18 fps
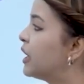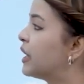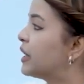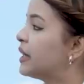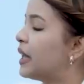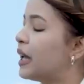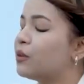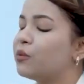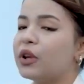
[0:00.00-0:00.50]

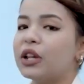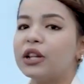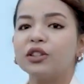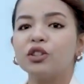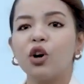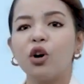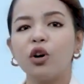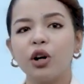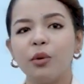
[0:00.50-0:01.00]
Then we'll
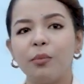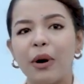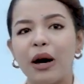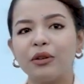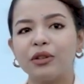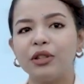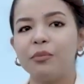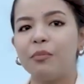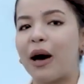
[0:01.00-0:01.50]
talk
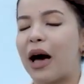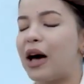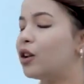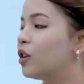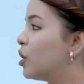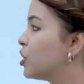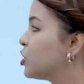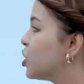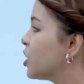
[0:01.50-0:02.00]
about the
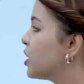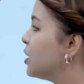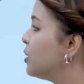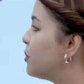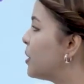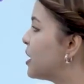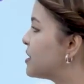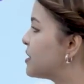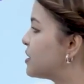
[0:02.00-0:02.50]
biological
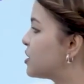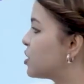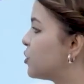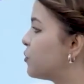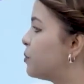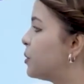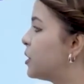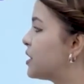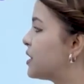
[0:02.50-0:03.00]
basis
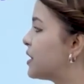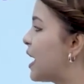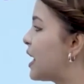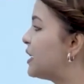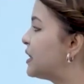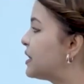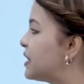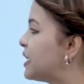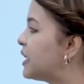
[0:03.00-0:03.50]
of
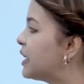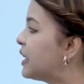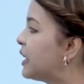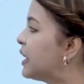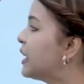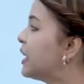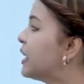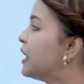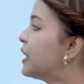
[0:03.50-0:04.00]
personality.
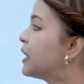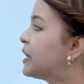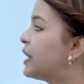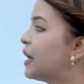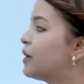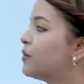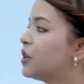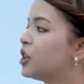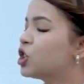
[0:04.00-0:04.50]

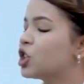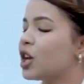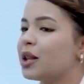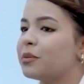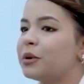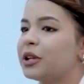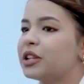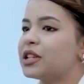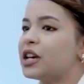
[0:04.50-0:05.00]
Then we shall be